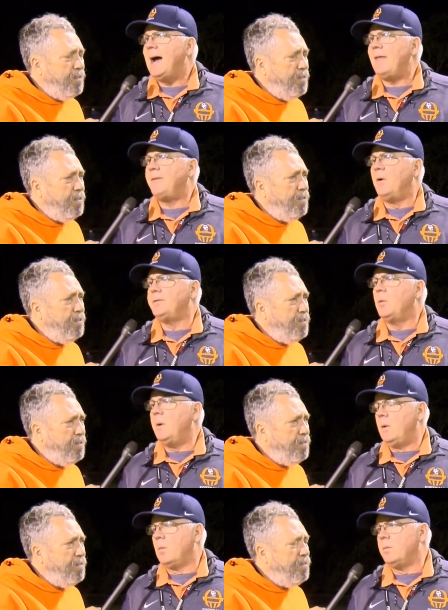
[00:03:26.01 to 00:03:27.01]
Speaker 1: I thought that
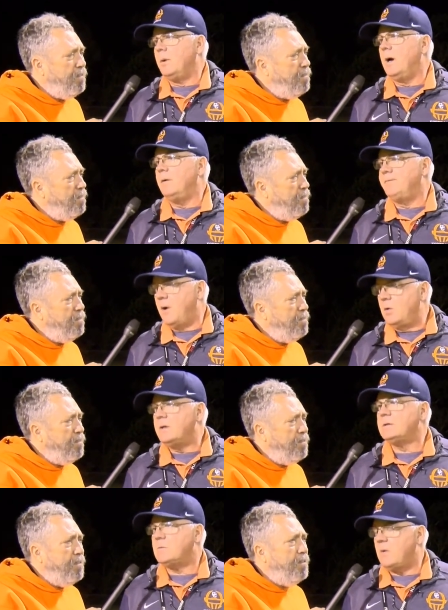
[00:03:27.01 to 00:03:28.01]
we were uh,
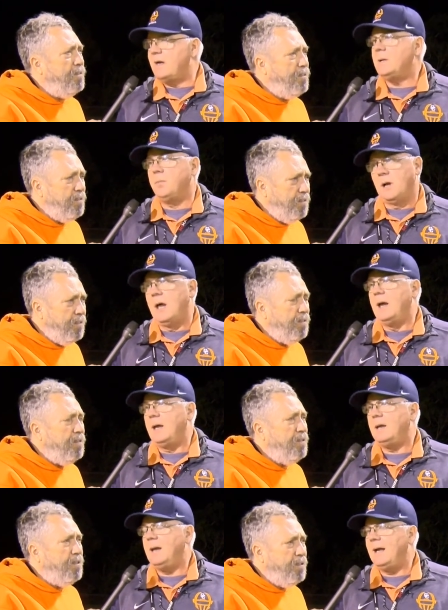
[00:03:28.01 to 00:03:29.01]
focused, ready to
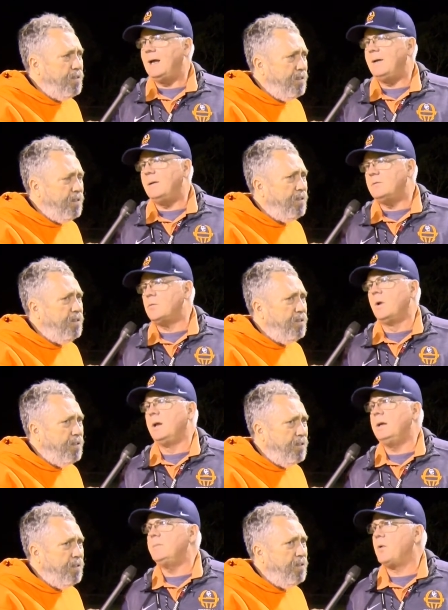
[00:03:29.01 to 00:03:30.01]
play, and I was
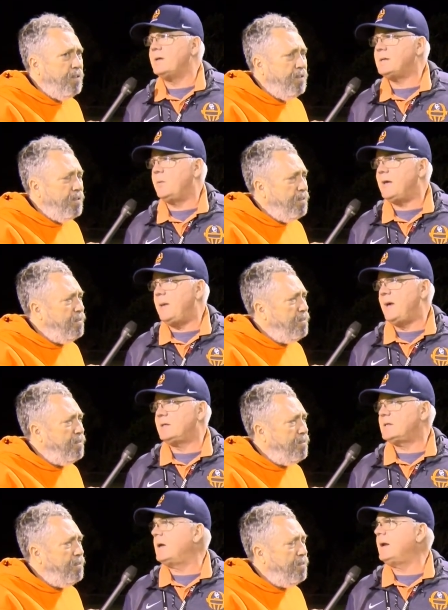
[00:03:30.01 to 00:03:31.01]
really impressed how we came
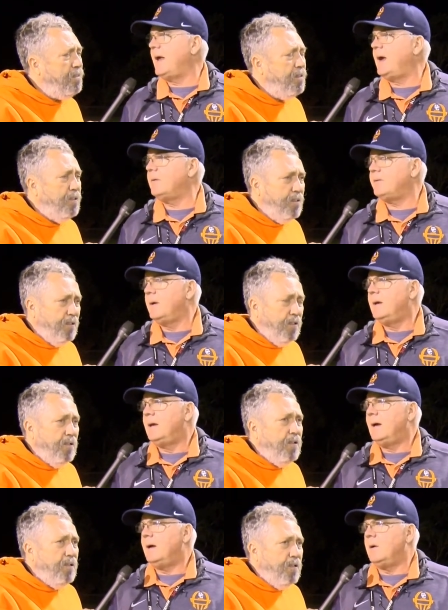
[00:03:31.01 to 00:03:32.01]
out the second half
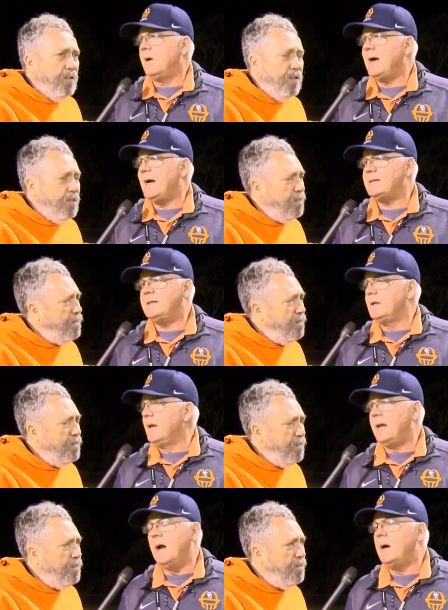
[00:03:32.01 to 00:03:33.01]
uh, our guys didn't
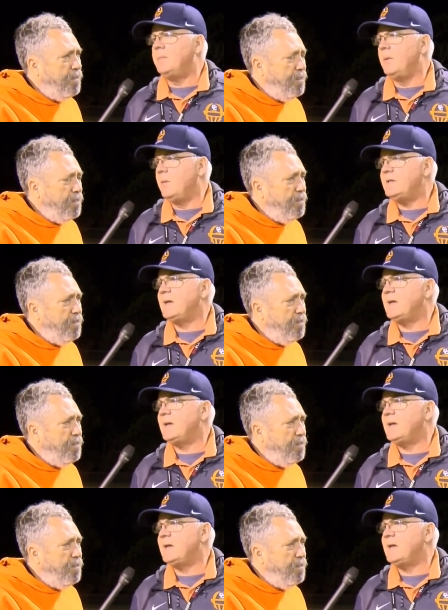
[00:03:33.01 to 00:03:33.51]
let up and we